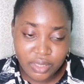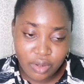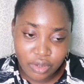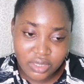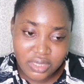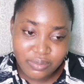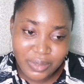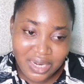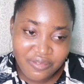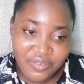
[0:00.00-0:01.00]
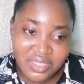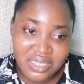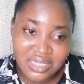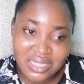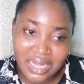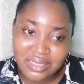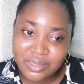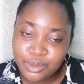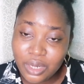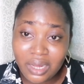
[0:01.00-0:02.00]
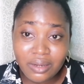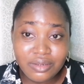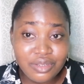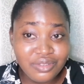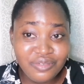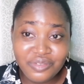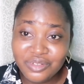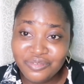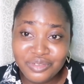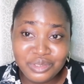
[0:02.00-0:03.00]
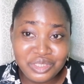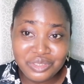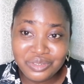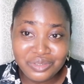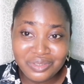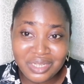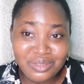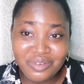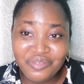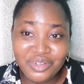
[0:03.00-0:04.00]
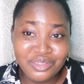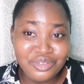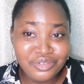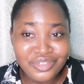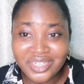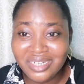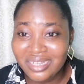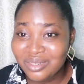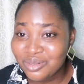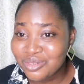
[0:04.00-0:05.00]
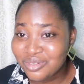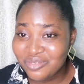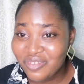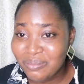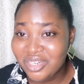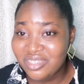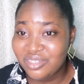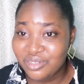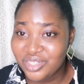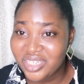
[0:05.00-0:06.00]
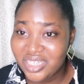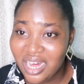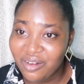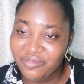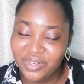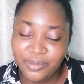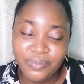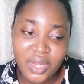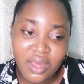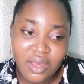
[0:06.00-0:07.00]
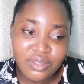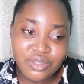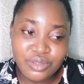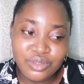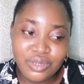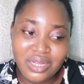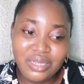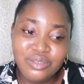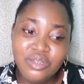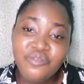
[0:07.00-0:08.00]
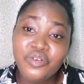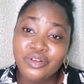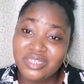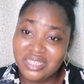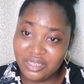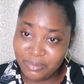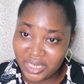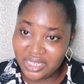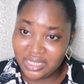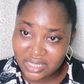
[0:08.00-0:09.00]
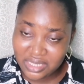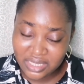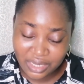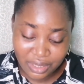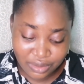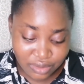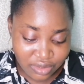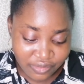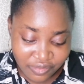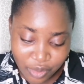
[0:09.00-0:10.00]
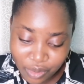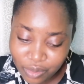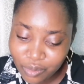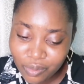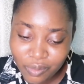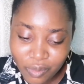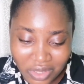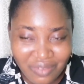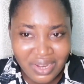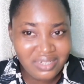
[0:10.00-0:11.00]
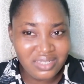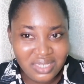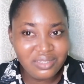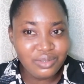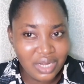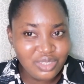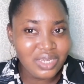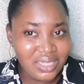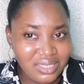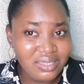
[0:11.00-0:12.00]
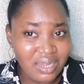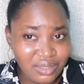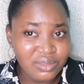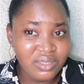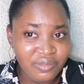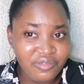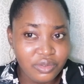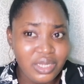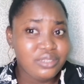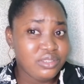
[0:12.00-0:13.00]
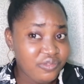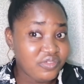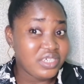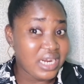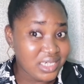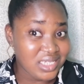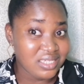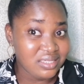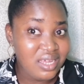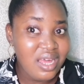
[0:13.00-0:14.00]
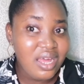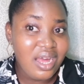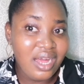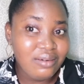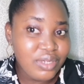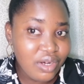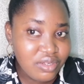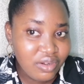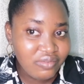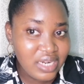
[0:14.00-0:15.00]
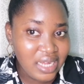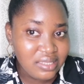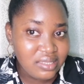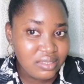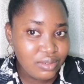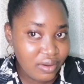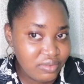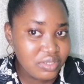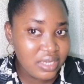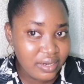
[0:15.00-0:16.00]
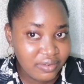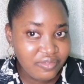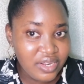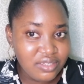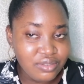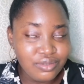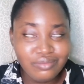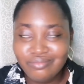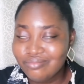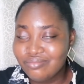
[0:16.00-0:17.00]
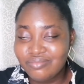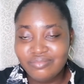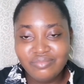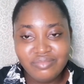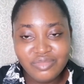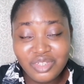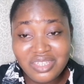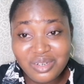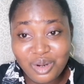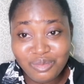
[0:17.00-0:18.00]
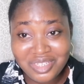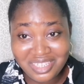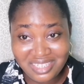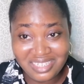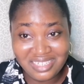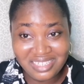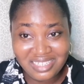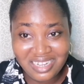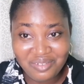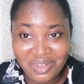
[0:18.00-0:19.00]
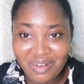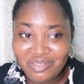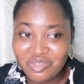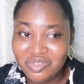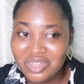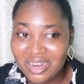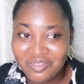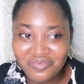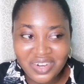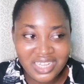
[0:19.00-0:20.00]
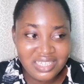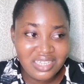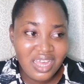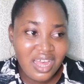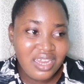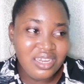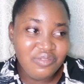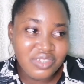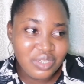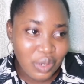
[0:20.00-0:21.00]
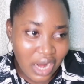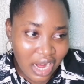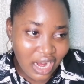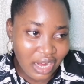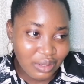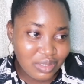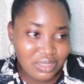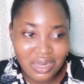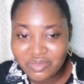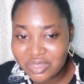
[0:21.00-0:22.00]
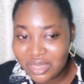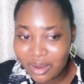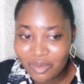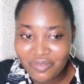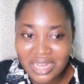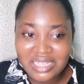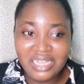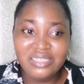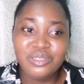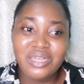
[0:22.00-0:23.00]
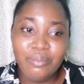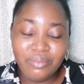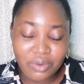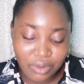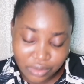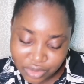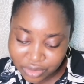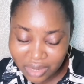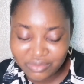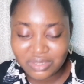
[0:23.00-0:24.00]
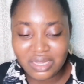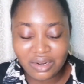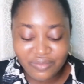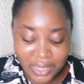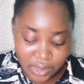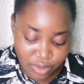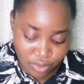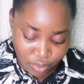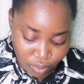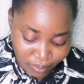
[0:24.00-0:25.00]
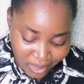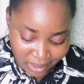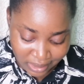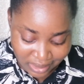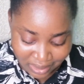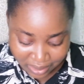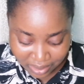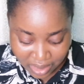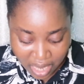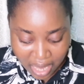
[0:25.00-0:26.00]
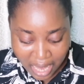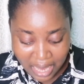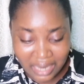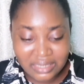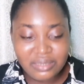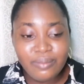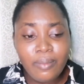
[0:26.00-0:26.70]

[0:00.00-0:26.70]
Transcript: Because the benefit is that you are studying for the future, you're doing it for your children and also the families you already have. So, and you're doing it for your siblings, and you're doing it for whatever reason you actually are doing it for, you're doing it for that reason. And because of that, you have to sacrifice. You know, nothing comes easy in this life. You have to sacrifice leaving your house, you have to sacrifice learning other people culture, you have to sacrifice so many things. And